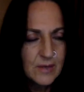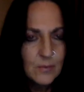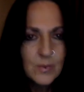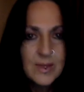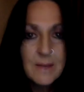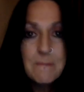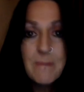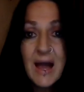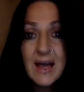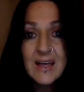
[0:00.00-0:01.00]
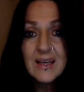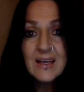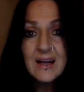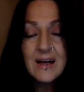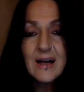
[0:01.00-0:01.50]
when I'm
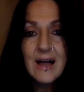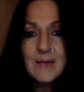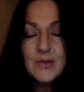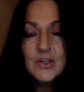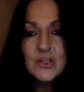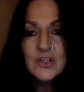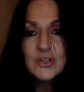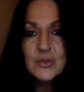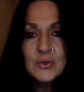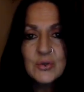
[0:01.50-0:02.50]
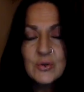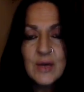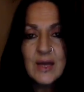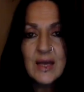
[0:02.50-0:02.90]
back, I'm going to do